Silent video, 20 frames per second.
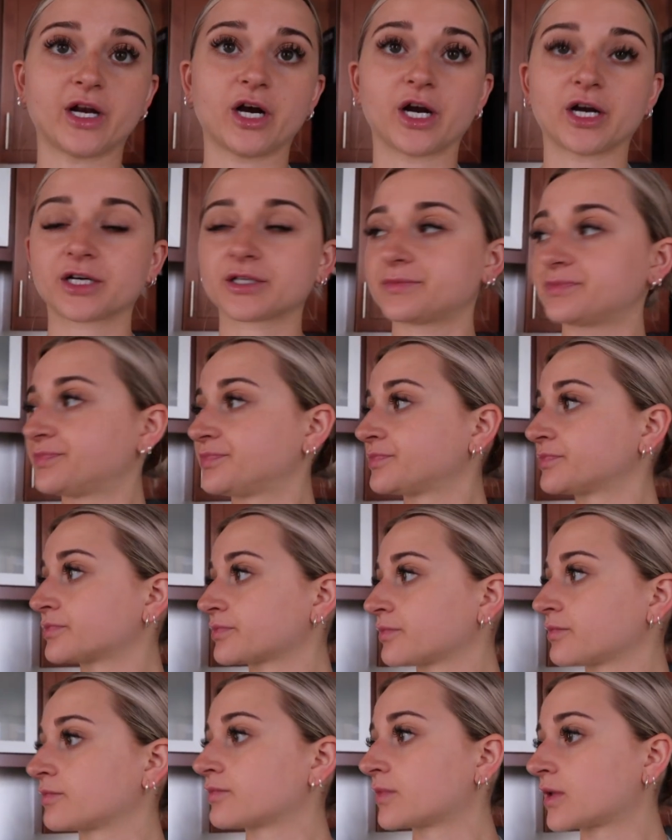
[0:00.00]
dark.
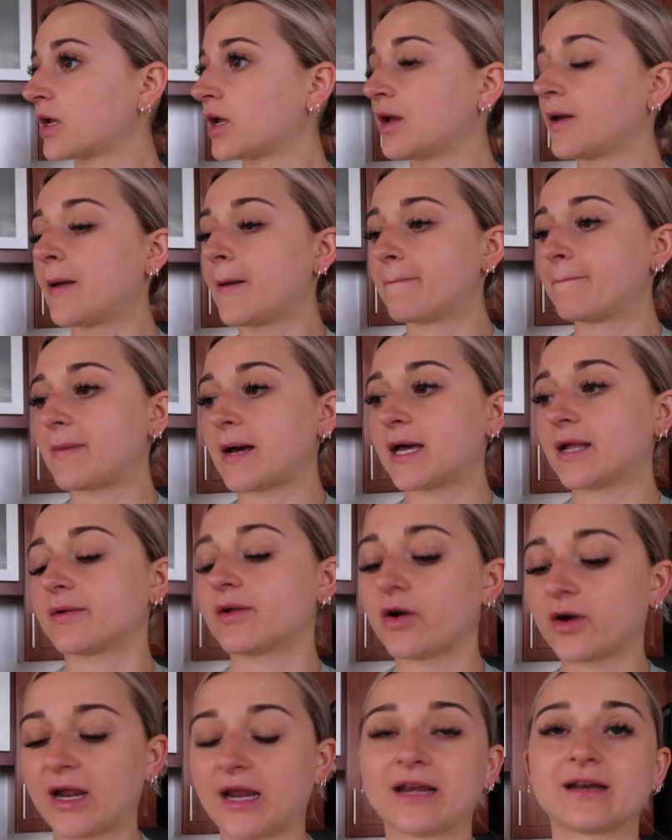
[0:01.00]
But
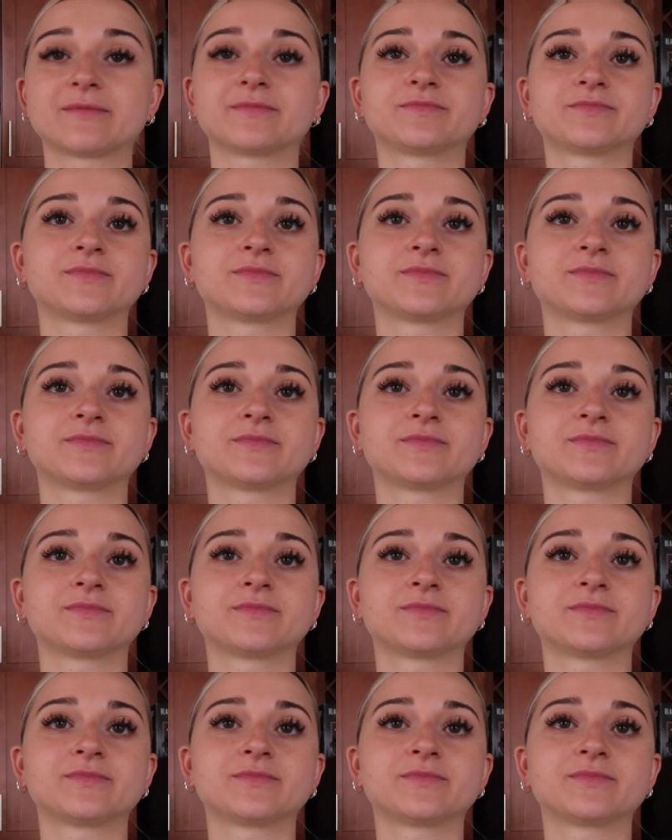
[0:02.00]
okay,